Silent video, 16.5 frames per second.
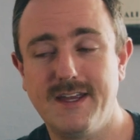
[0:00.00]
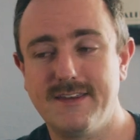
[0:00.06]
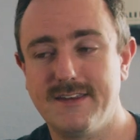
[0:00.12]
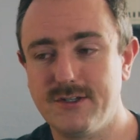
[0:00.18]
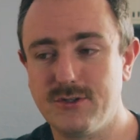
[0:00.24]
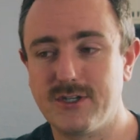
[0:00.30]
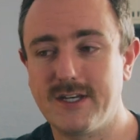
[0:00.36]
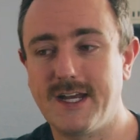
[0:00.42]

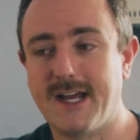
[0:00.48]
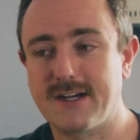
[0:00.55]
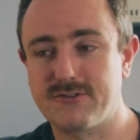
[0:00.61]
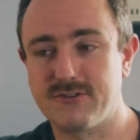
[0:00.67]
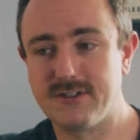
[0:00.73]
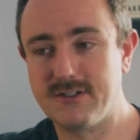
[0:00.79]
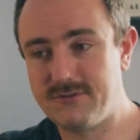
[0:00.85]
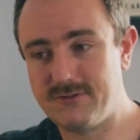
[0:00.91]
that you can
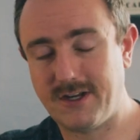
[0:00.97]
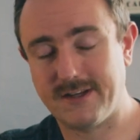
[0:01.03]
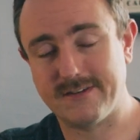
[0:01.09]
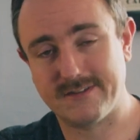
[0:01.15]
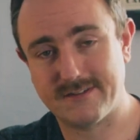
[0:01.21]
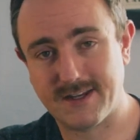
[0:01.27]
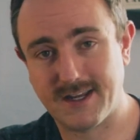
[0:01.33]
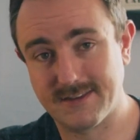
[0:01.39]
actually
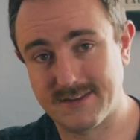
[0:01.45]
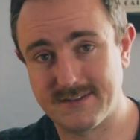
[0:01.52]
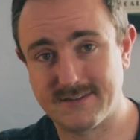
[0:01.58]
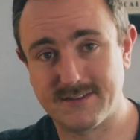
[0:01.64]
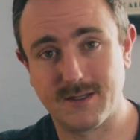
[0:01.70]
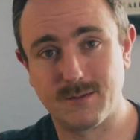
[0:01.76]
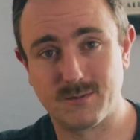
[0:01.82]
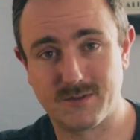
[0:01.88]
adjust at the same